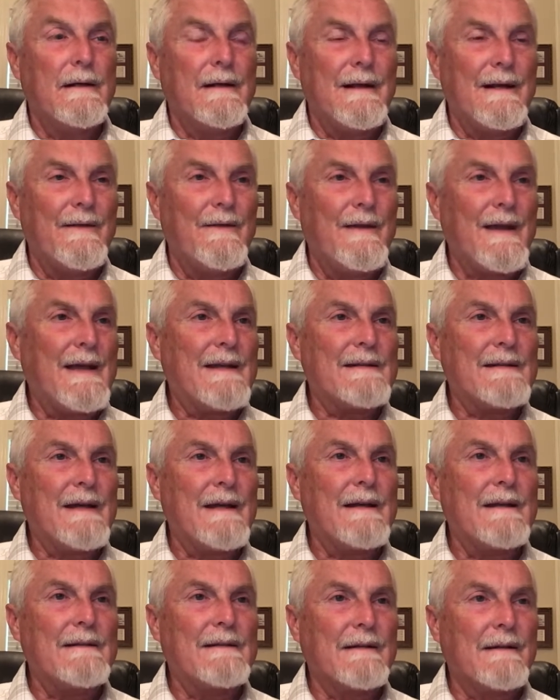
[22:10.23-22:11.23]
In that
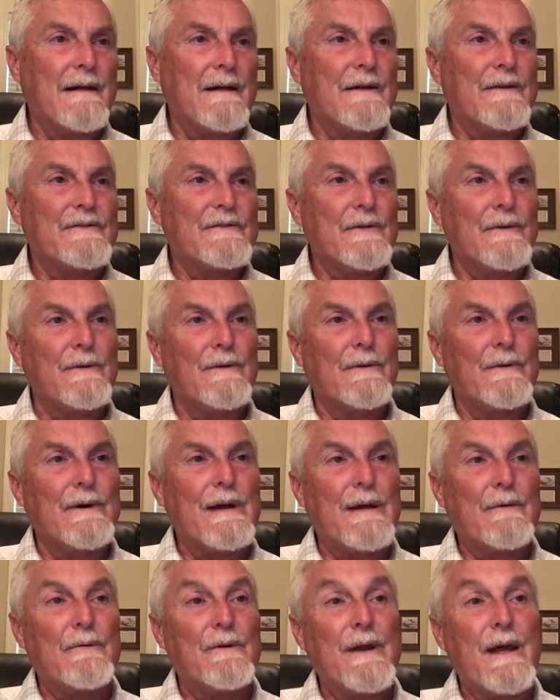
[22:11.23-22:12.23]
day, declares the Lord,
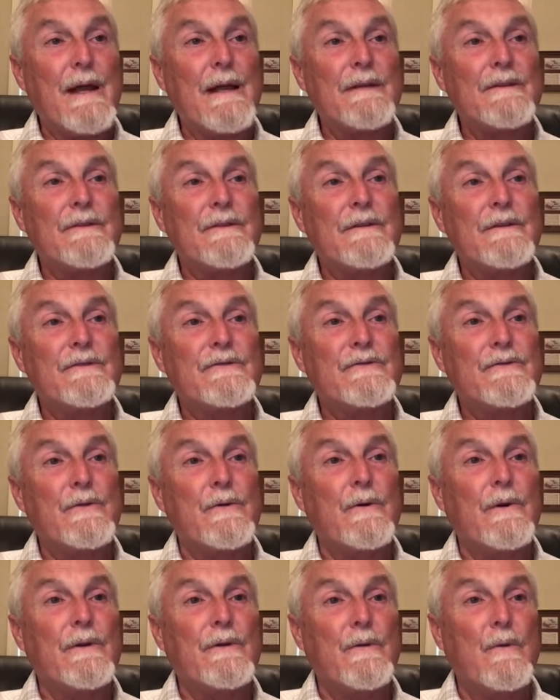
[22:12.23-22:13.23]
I will not
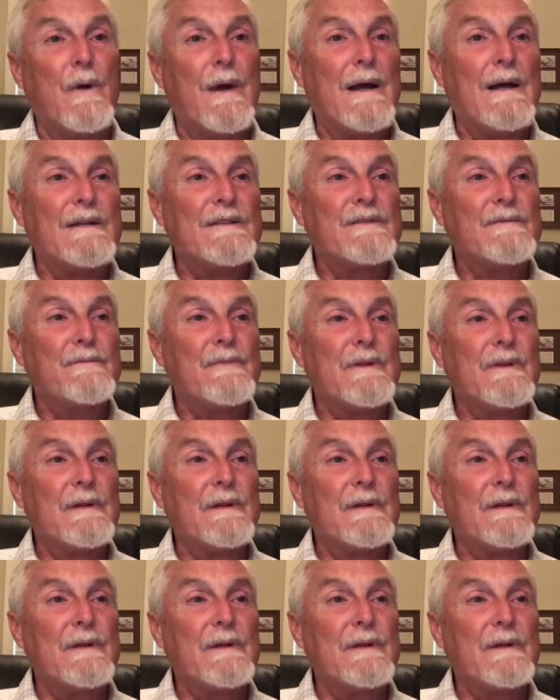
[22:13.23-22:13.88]
destroy the wise.